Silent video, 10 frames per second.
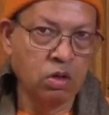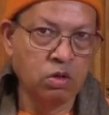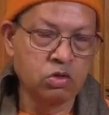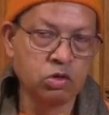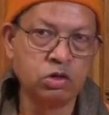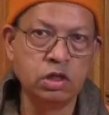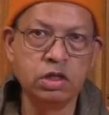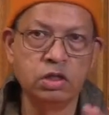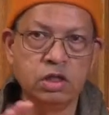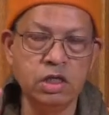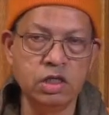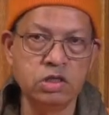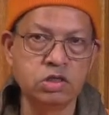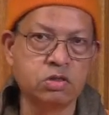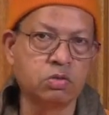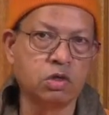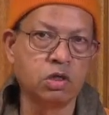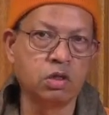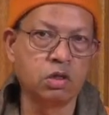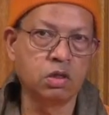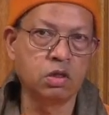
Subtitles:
So these were